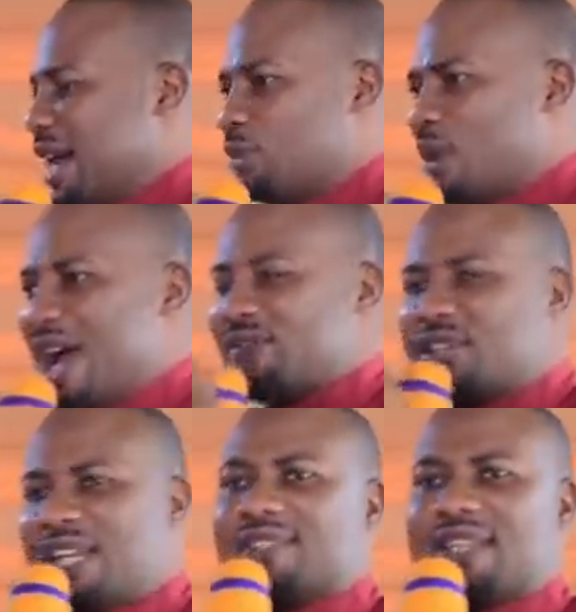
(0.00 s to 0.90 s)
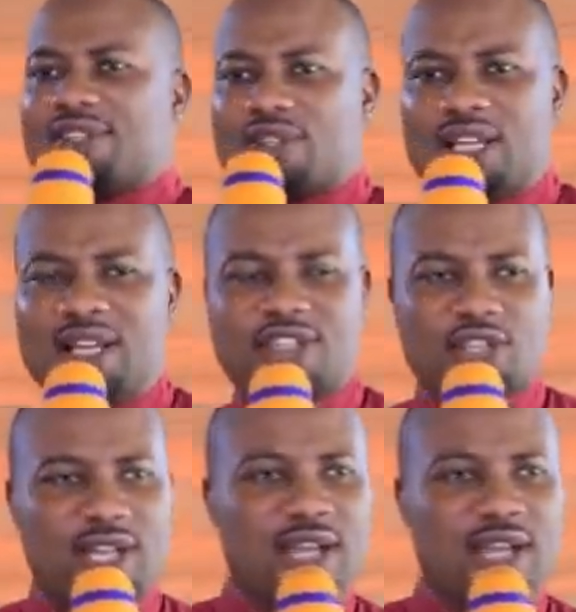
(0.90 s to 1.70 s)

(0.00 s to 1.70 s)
And we have 6 days to the election